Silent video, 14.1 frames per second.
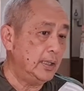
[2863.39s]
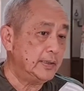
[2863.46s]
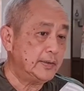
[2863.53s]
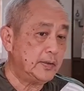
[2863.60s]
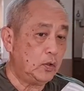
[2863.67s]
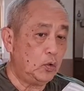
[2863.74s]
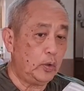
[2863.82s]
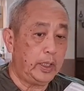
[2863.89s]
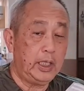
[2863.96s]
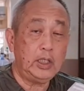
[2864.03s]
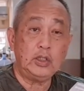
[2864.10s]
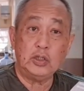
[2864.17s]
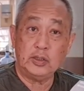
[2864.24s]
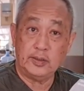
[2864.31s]
So,
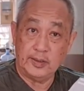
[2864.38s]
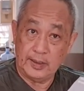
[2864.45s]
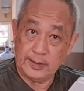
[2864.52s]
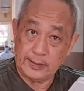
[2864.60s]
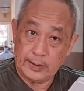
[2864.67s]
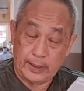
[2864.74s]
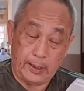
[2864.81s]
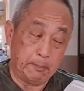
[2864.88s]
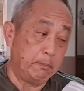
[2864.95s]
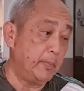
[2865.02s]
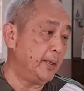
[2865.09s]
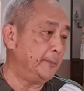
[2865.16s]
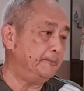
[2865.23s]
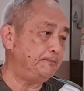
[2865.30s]
age is just a
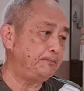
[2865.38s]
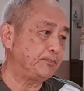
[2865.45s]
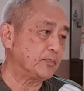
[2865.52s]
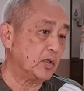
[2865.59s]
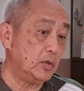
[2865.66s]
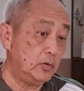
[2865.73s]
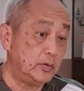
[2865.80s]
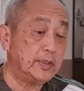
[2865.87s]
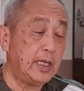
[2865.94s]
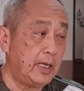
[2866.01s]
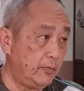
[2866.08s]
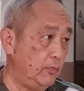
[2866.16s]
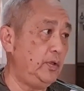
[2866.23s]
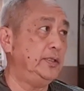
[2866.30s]
number to
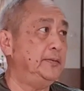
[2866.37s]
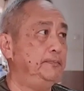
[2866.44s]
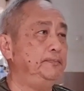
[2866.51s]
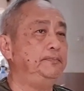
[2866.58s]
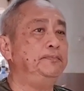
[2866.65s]
start with.